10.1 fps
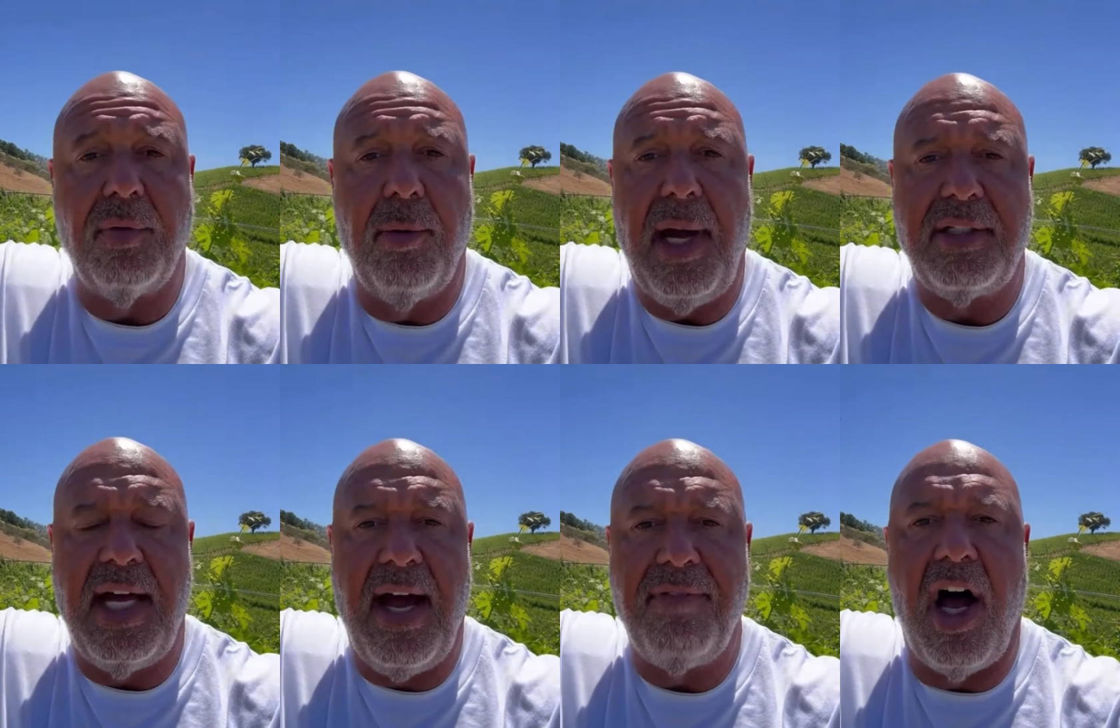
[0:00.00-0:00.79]
We're about
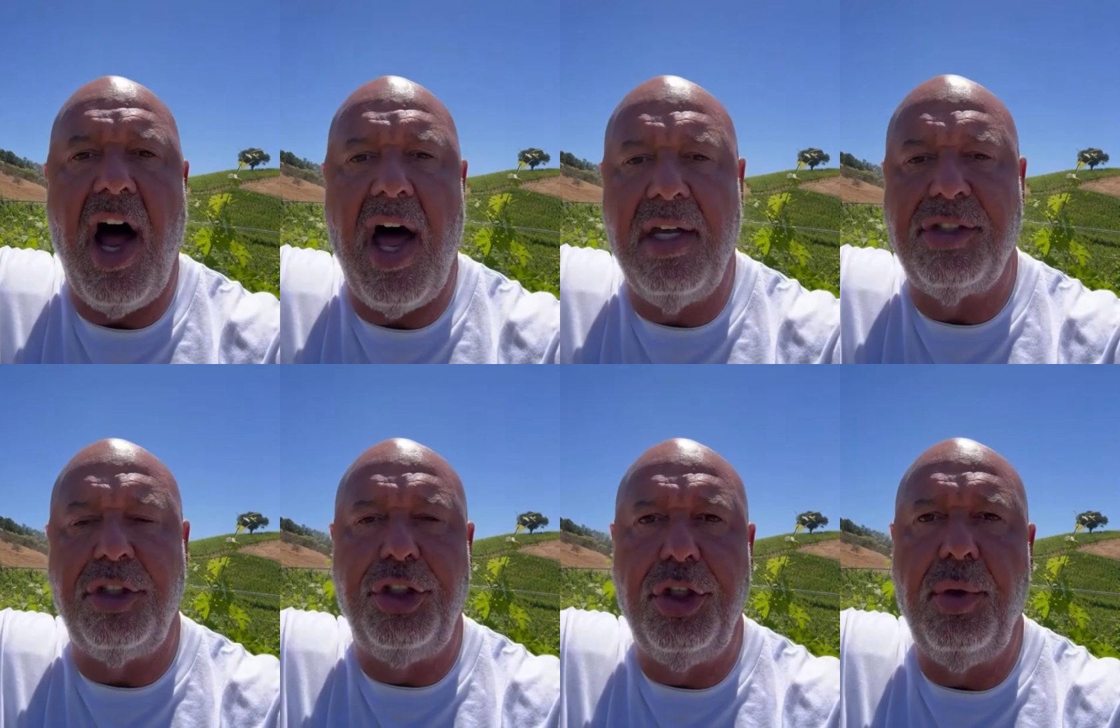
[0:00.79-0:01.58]
to have the hottest
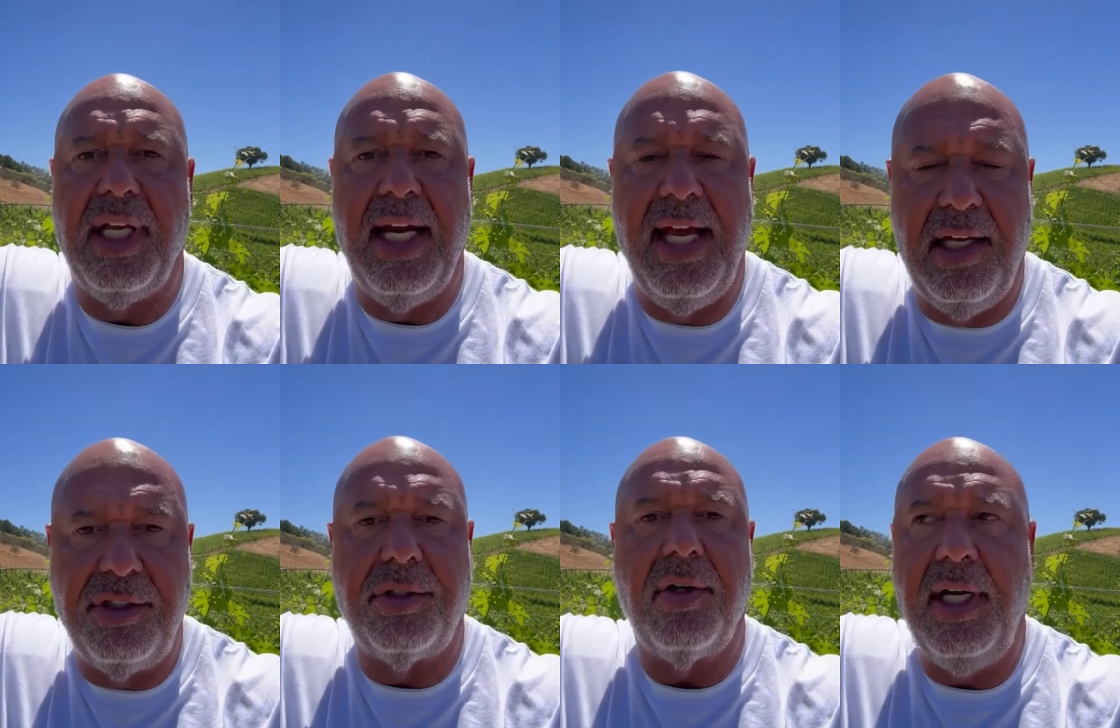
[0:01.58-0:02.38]
June in
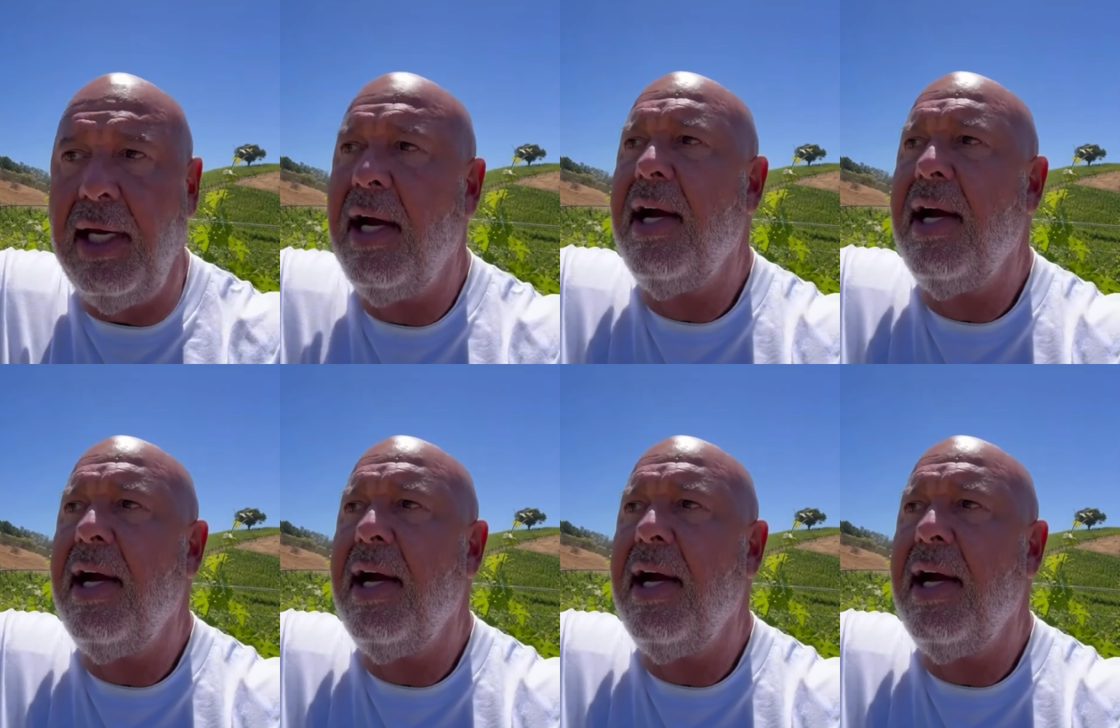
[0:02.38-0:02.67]
history.